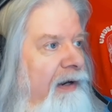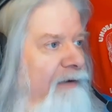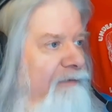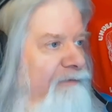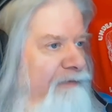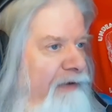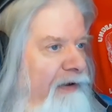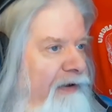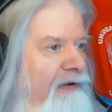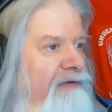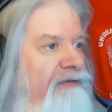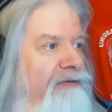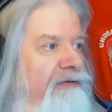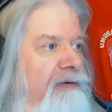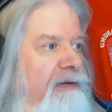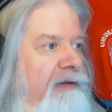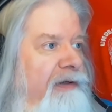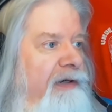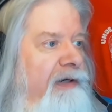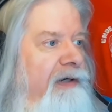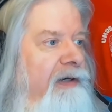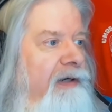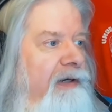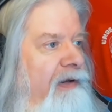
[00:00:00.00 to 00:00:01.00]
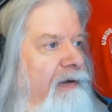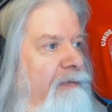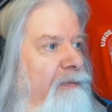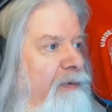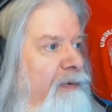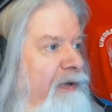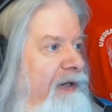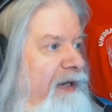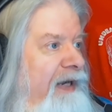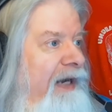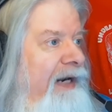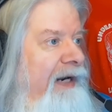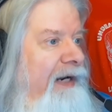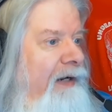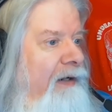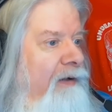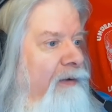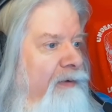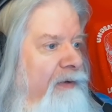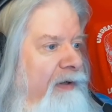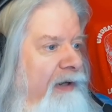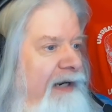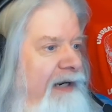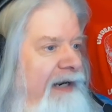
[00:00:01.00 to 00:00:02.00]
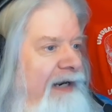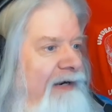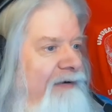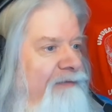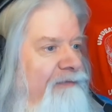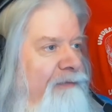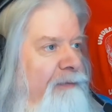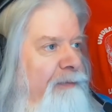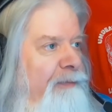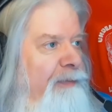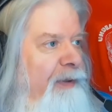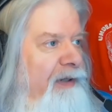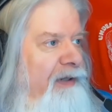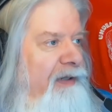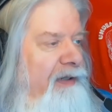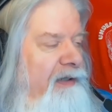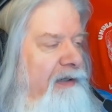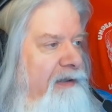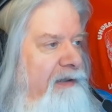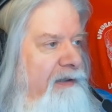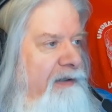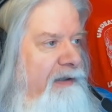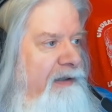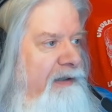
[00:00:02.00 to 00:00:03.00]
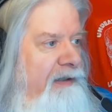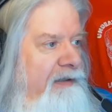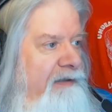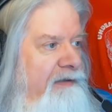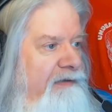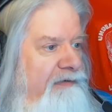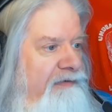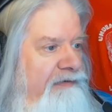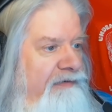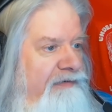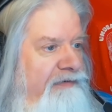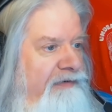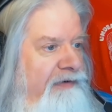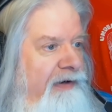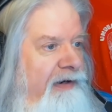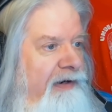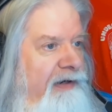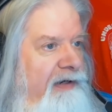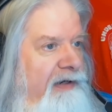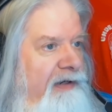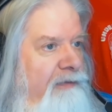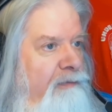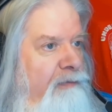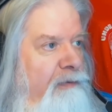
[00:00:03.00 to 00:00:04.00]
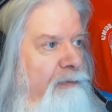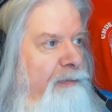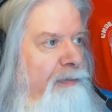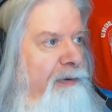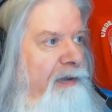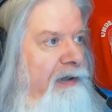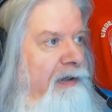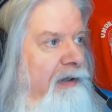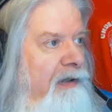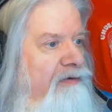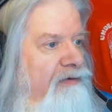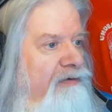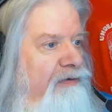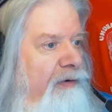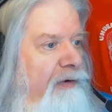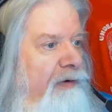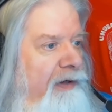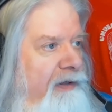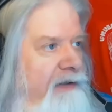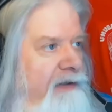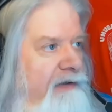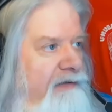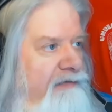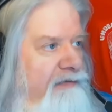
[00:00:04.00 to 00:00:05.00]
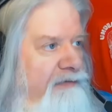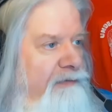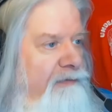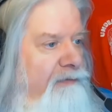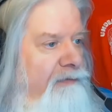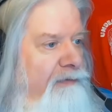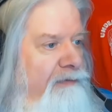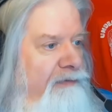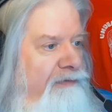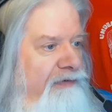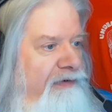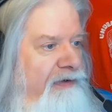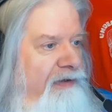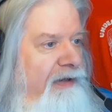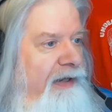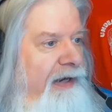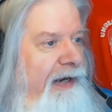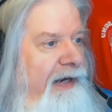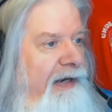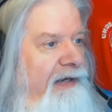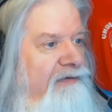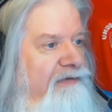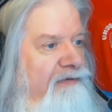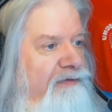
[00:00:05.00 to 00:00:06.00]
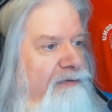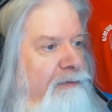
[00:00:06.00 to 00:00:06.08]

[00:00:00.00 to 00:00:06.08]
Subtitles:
eventually it would get out and everybody in the society would be trying this or using that.